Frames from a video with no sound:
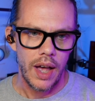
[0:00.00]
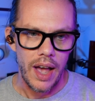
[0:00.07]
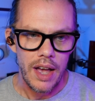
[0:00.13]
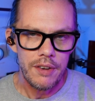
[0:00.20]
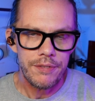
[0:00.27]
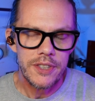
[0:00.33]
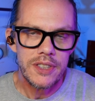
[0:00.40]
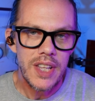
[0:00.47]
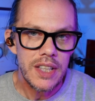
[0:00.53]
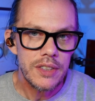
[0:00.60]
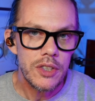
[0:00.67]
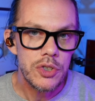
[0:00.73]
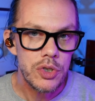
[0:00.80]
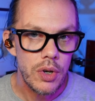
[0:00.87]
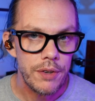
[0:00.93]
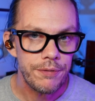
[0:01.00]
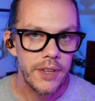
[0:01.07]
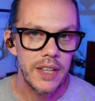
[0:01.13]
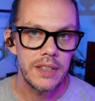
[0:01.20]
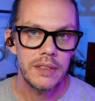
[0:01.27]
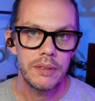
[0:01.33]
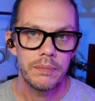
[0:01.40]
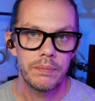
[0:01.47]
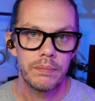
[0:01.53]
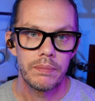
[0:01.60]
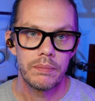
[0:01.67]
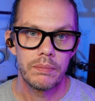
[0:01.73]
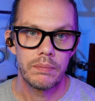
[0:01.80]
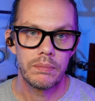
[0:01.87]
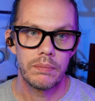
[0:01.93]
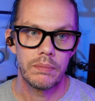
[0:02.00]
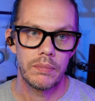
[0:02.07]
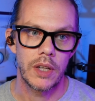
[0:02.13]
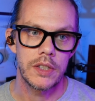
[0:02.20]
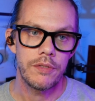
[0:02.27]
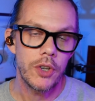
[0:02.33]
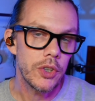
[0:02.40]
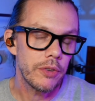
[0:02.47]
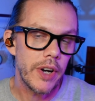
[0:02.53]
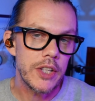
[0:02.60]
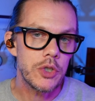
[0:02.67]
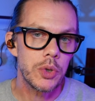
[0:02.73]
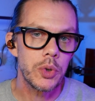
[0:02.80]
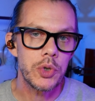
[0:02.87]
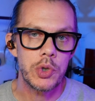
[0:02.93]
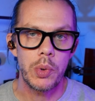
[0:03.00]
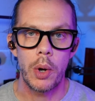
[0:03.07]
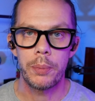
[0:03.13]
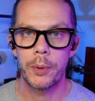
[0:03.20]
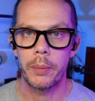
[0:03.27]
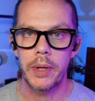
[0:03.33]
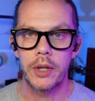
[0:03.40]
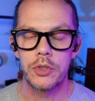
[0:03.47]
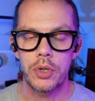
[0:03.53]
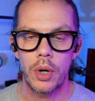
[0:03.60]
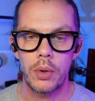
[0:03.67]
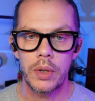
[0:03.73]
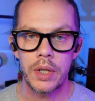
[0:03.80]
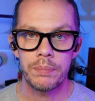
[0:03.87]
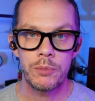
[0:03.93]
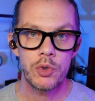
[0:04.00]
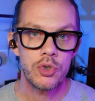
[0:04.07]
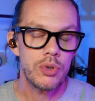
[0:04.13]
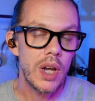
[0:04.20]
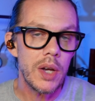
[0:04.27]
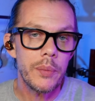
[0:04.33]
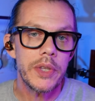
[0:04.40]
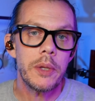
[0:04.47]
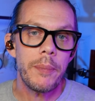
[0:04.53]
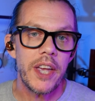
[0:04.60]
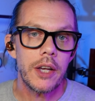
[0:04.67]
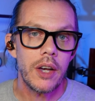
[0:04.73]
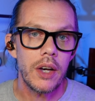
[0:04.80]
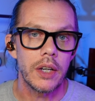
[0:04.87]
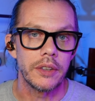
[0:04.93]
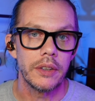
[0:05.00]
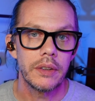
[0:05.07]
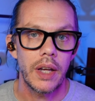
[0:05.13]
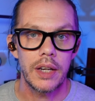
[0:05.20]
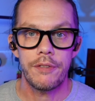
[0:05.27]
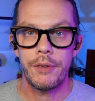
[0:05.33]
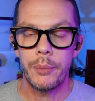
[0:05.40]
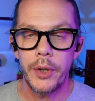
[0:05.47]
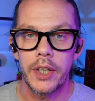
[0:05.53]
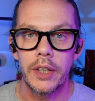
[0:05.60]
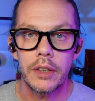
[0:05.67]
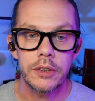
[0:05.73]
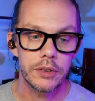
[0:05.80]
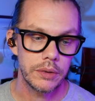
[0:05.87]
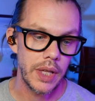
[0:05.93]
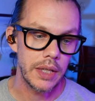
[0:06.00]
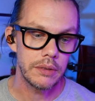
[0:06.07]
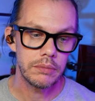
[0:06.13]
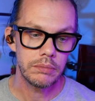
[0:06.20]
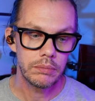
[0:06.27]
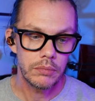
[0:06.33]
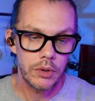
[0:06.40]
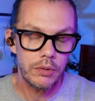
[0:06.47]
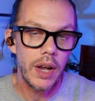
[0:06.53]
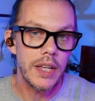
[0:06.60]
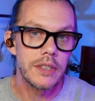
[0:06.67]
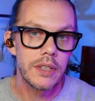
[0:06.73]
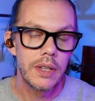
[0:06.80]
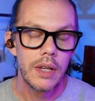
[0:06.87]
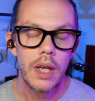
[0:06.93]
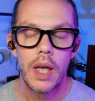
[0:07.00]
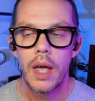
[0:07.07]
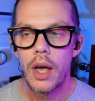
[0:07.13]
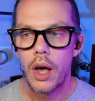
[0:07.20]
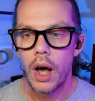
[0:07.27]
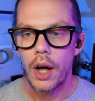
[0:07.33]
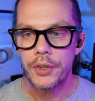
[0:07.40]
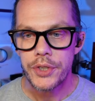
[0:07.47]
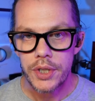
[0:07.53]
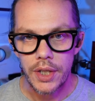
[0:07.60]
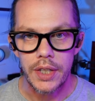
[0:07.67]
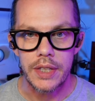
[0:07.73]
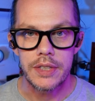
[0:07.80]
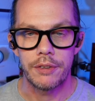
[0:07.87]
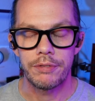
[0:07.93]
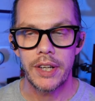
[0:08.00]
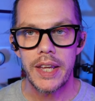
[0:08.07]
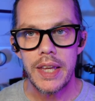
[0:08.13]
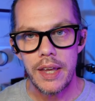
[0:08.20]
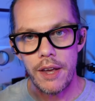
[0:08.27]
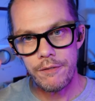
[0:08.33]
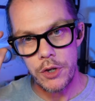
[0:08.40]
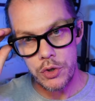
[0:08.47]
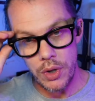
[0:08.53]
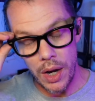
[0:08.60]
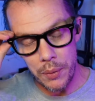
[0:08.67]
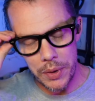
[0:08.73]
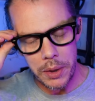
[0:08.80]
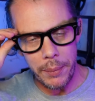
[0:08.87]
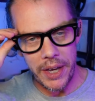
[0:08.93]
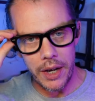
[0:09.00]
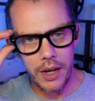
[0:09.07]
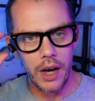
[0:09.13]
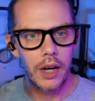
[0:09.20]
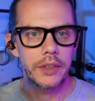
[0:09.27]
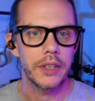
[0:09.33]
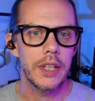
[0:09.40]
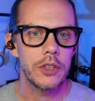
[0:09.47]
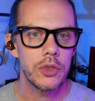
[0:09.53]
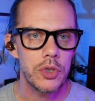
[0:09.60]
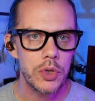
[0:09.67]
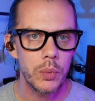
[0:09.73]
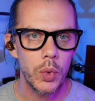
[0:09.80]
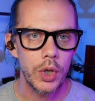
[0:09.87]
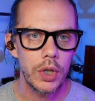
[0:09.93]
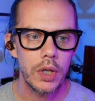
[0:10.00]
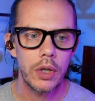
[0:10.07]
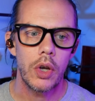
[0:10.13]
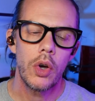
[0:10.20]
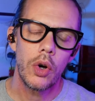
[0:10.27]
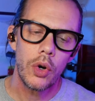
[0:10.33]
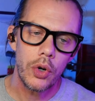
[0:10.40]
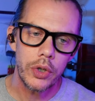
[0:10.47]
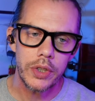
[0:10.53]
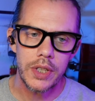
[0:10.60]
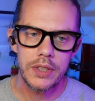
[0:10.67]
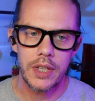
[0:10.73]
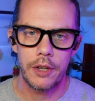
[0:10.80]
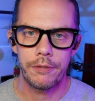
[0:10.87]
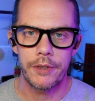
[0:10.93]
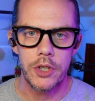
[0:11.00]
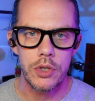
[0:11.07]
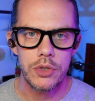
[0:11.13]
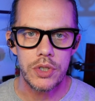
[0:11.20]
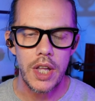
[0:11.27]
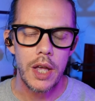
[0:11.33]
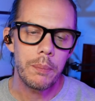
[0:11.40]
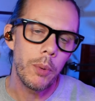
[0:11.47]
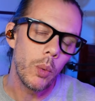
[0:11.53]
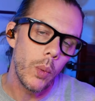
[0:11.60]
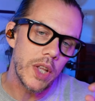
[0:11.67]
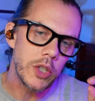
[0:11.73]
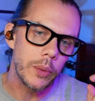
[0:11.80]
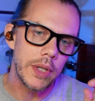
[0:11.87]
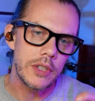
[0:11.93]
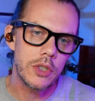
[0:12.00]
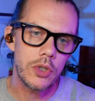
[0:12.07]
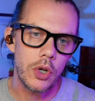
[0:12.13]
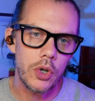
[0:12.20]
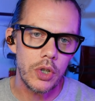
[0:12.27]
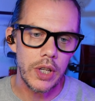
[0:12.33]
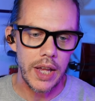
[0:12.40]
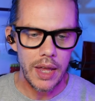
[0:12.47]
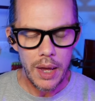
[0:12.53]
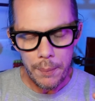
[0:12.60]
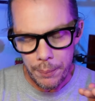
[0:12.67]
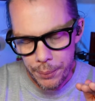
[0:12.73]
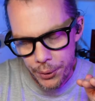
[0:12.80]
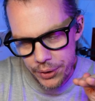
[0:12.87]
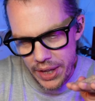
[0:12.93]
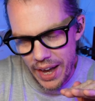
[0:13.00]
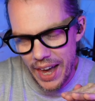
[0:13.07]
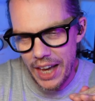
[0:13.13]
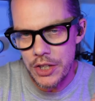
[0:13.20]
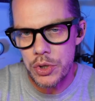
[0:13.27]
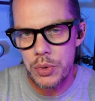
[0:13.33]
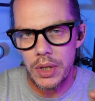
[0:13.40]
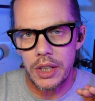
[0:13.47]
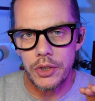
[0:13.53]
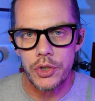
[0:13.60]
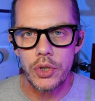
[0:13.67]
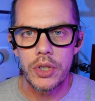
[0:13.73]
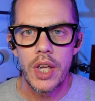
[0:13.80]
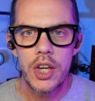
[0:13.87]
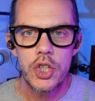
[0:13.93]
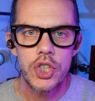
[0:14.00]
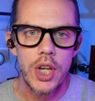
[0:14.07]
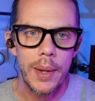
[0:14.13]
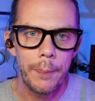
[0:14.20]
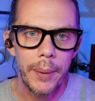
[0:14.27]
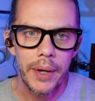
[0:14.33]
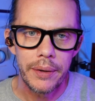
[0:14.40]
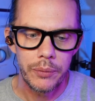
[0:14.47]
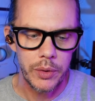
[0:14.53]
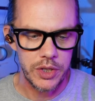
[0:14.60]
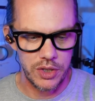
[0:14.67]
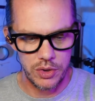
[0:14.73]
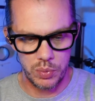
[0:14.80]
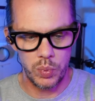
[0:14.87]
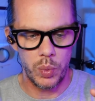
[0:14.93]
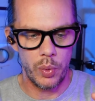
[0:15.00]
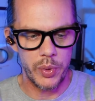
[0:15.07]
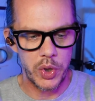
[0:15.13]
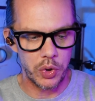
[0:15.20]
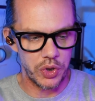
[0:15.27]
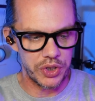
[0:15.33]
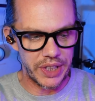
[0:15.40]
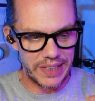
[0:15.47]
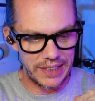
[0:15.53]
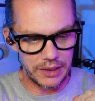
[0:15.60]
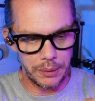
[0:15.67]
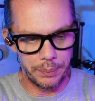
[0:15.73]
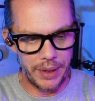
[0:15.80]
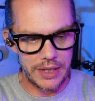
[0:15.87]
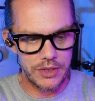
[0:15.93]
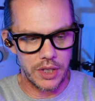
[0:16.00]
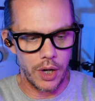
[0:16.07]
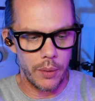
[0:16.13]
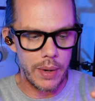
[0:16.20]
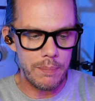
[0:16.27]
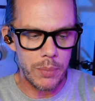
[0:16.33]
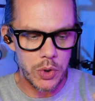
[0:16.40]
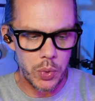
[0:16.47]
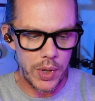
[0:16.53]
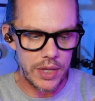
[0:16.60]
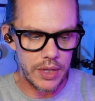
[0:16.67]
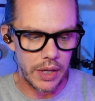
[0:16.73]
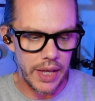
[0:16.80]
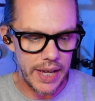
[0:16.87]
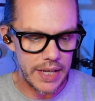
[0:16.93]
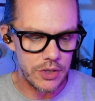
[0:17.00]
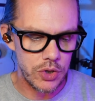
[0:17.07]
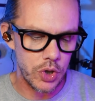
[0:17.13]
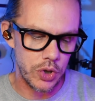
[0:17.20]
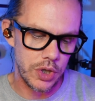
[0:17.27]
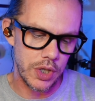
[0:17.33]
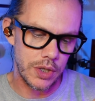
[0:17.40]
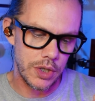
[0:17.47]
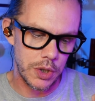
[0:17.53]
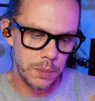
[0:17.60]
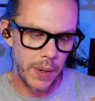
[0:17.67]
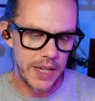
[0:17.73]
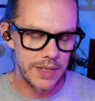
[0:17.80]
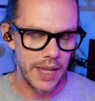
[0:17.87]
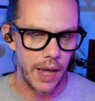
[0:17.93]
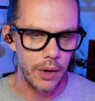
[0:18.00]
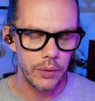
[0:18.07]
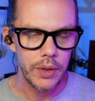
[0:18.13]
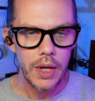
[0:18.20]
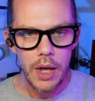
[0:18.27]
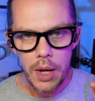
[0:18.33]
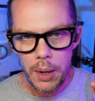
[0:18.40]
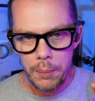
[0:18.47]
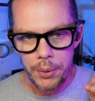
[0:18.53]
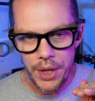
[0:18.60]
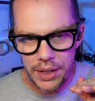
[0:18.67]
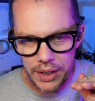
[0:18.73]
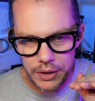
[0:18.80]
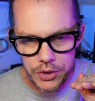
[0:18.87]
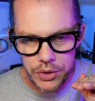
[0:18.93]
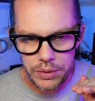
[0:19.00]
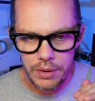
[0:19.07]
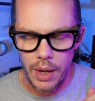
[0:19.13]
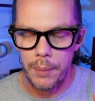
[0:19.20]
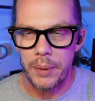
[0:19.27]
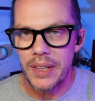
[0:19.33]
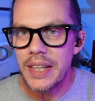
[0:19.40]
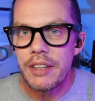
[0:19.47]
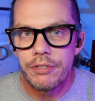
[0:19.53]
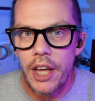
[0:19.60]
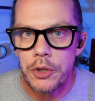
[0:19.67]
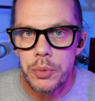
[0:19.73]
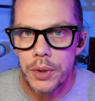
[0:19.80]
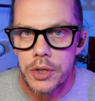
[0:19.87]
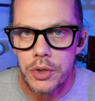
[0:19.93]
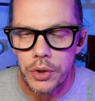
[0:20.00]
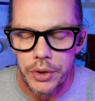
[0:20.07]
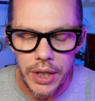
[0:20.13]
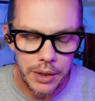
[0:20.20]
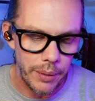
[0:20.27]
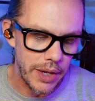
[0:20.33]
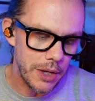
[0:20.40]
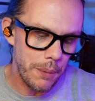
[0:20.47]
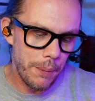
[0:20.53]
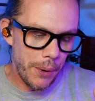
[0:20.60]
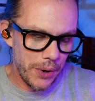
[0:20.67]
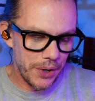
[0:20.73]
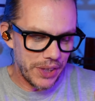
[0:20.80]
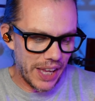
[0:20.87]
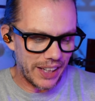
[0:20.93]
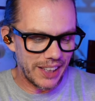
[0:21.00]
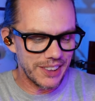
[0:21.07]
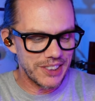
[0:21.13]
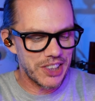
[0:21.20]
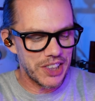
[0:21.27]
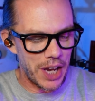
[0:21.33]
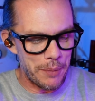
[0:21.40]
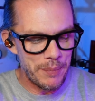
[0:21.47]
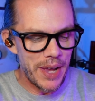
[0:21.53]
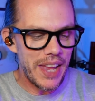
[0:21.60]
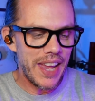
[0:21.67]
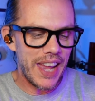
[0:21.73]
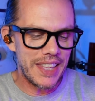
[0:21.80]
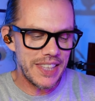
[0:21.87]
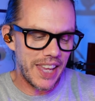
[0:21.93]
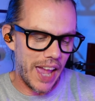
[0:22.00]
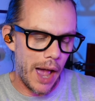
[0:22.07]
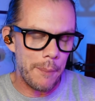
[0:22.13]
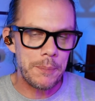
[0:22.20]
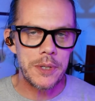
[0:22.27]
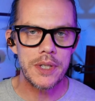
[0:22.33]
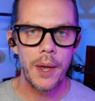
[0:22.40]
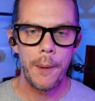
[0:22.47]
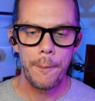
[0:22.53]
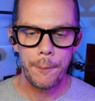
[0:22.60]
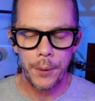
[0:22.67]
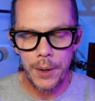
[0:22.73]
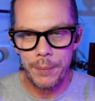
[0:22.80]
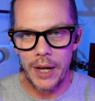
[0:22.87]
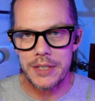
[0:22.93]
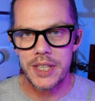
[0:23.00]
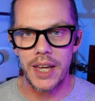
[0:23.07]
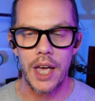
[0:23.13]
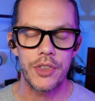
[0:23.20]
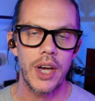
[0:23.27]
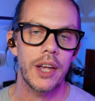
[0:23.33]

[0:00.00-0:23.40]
have a stick that's drifting and you've got the right tools to open up your controller, try it with the bit of card, and if it works, then great. Alternatively, if you try it with the bit of card and it doesn't work, order yourself a new stick, but when you install it, put that extra little shim, which is what we call the little bit to go in between the layers just to space it out. But that little, I believe that's what it's called. Anyway, you put that little shim in the gaps, put it back together,